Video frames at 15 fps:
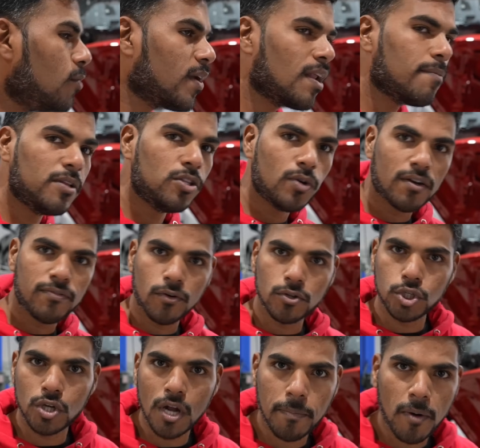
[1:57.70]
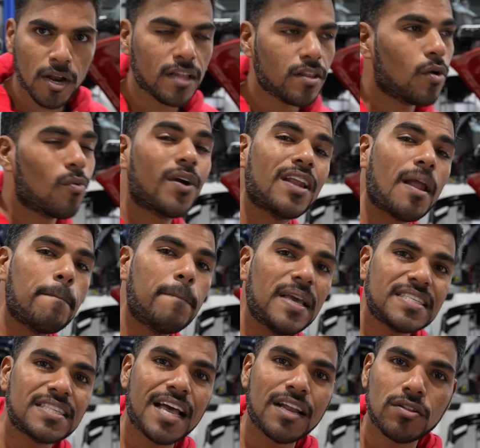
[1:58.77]
going to be doing a full tune-up on it. We're going to
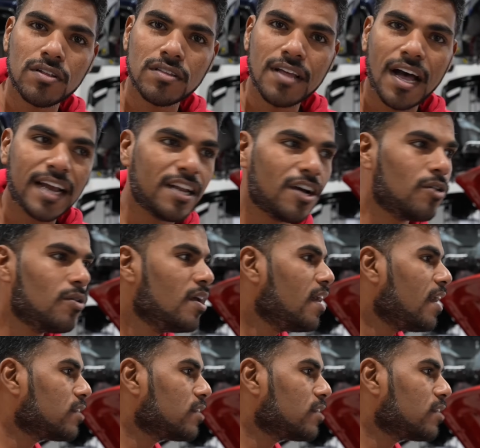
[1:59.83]
baseline it on the dyno